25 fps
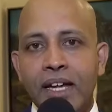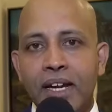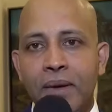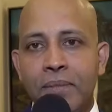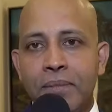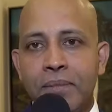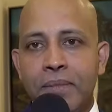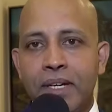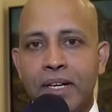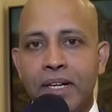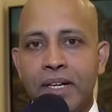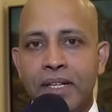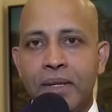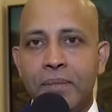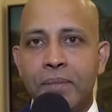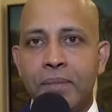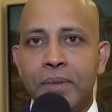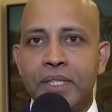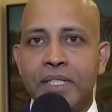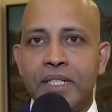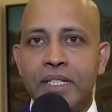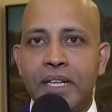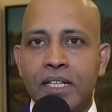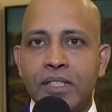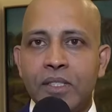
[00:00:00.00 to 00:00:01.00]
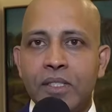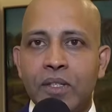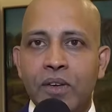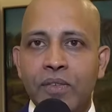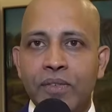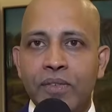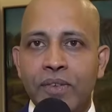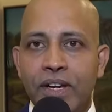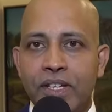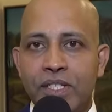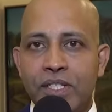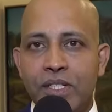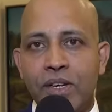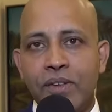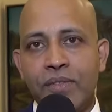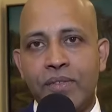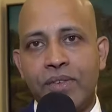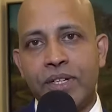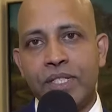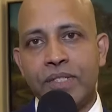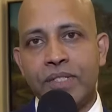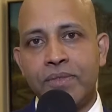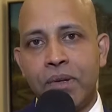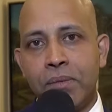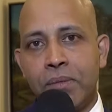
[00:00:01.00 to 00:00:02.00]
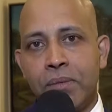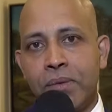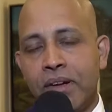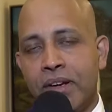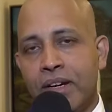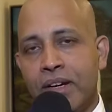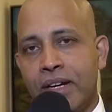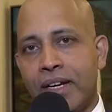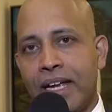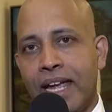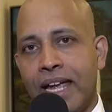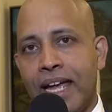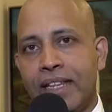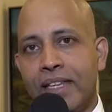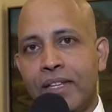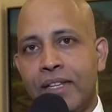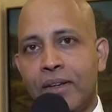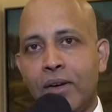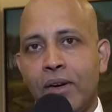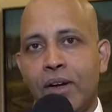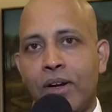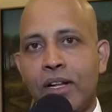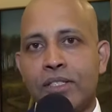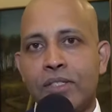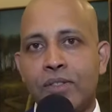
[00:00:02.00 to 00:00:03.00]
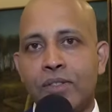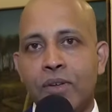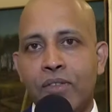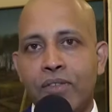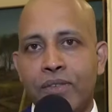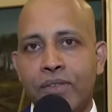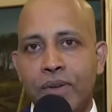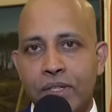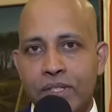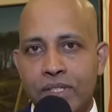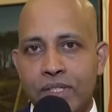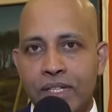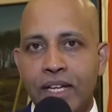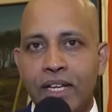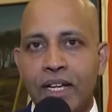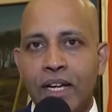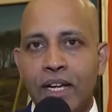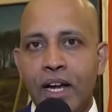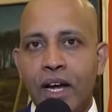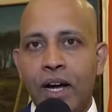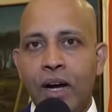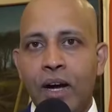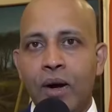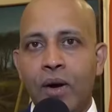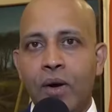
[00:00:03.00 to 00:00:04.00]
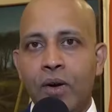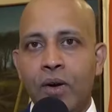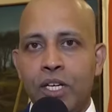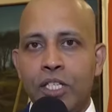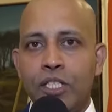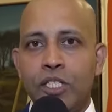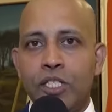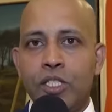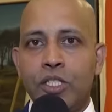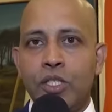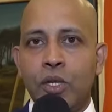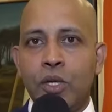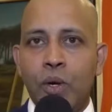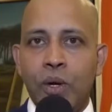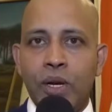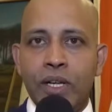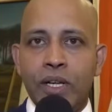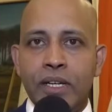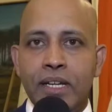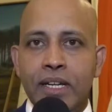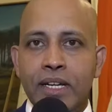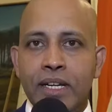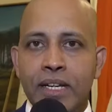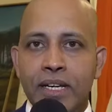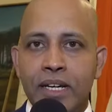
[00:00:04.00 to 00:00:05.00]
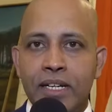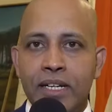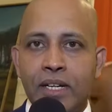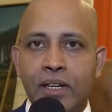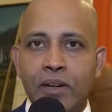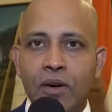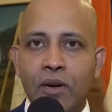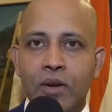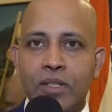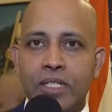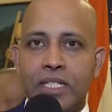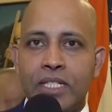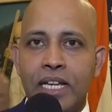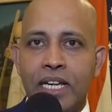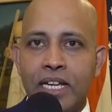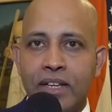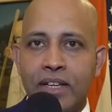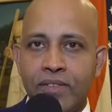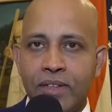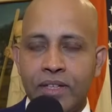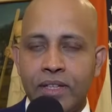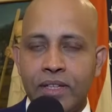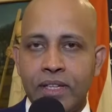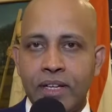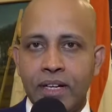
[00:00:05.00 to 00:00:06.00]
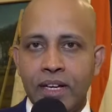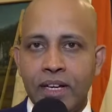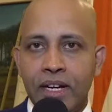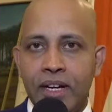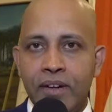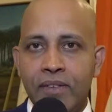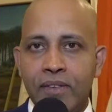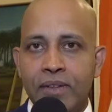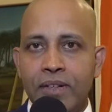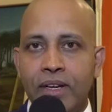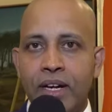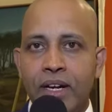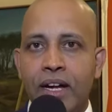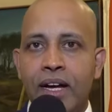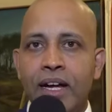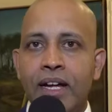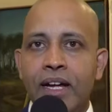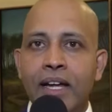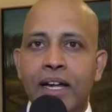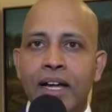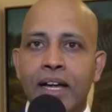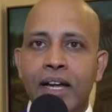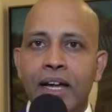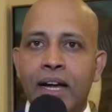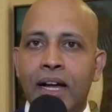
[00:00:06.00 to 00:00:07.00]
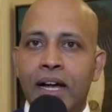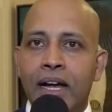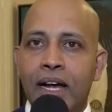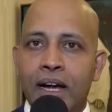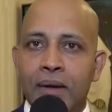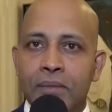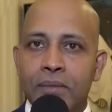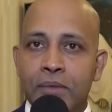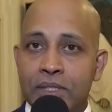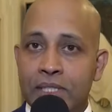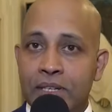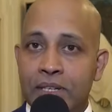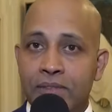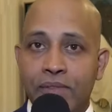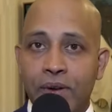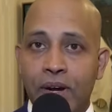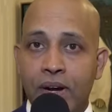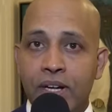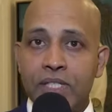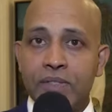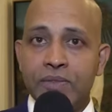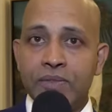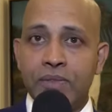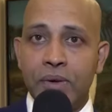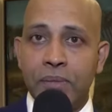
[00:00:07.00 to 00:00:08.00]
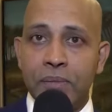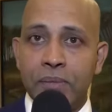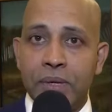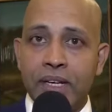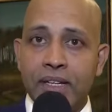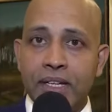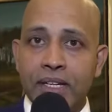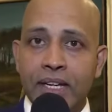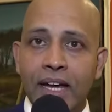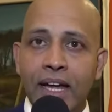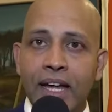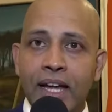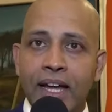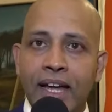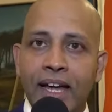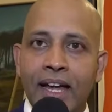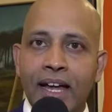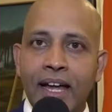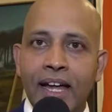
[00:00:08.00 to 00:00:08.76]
I'm the Deputy Director of Asian Affairs from Governor Kathy Hochul's office. Honored to join here at the Consulate with our Muslim friends from India.